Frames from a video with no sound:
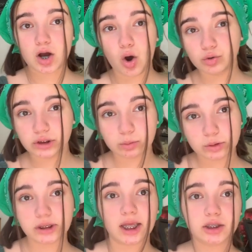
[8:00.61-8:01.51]
only
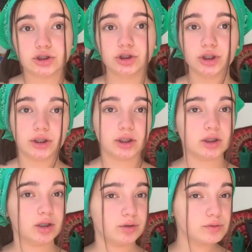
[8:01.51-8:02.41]
will take certain
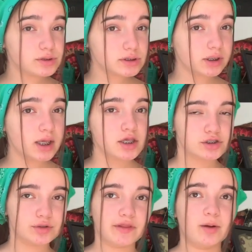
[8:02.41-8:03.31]
clothes
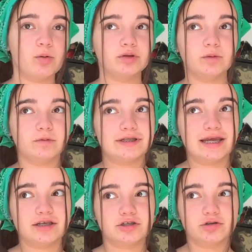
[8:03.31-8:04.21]
so they only will
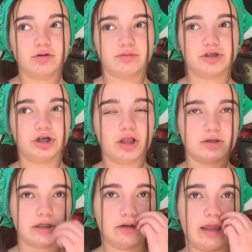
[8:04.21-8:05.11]
take certain
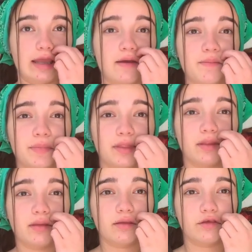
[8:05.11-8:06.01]
clothes that are like
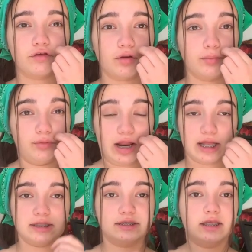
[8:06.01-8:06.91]
certain
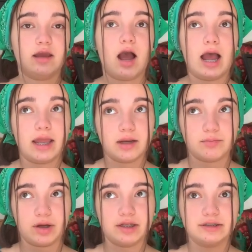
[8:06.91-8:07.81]
brands like high-end
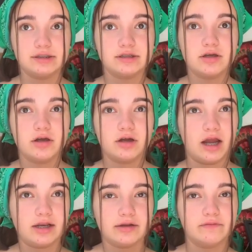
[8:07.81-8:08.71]
brands
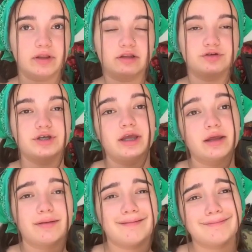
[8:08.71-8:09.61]
kind of like they'll
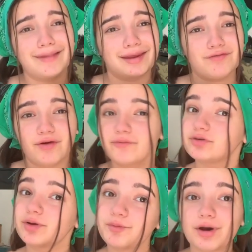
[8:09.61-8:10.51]
take like forever
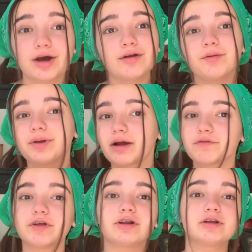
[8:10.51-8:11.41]
21 urban
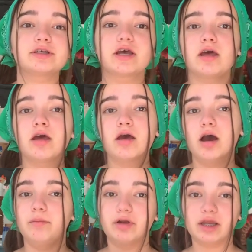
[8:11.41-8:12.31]
outfitters
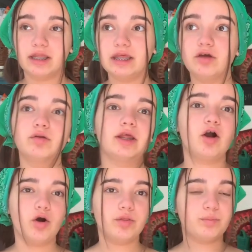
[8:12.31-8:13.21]
american eagle like
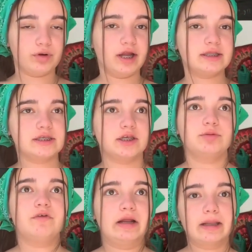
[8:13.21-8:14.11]
all the brands that you'd
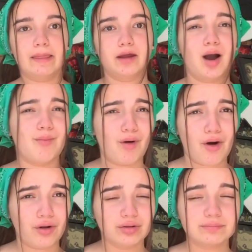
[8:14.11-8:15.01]
find at like a
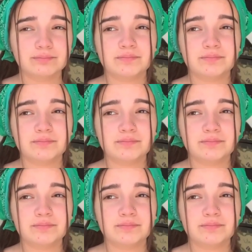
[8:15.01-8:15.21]
mall